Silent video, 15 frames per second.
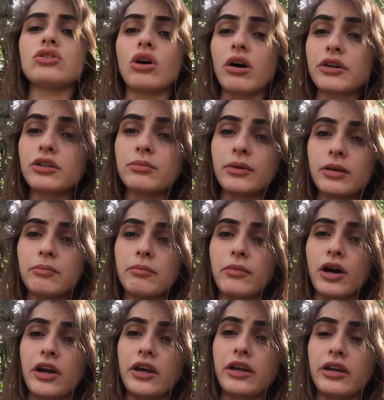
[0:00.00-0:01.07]
document
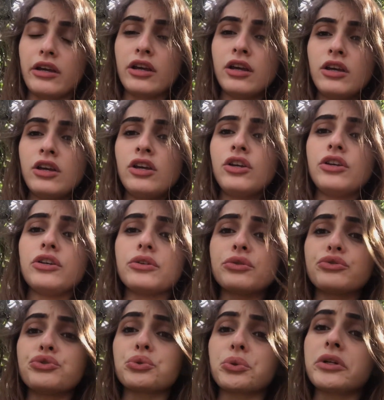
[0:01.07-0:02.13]
my,
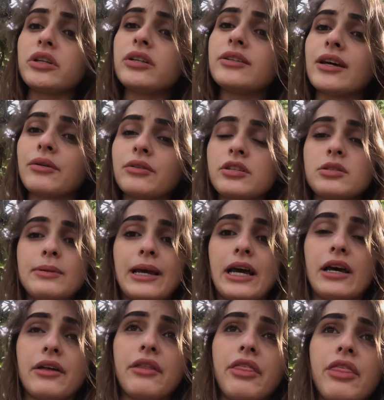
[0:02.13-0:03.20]
journey down this
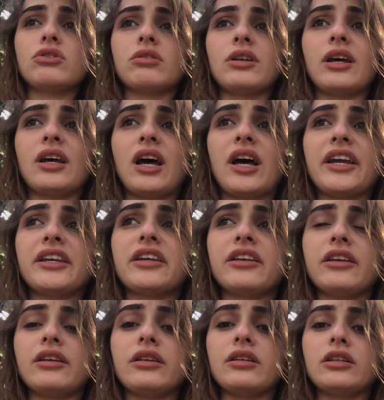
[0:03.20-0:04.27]
path, so that I
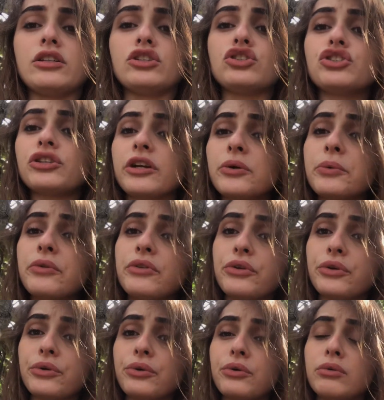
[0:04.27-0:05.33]
can share with
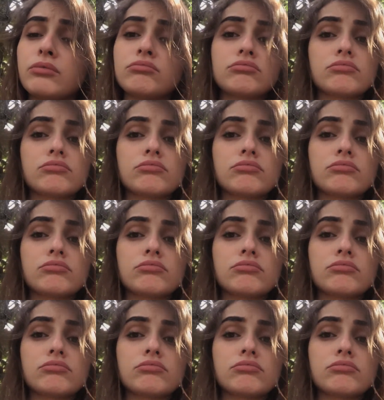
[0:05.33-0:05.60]
you,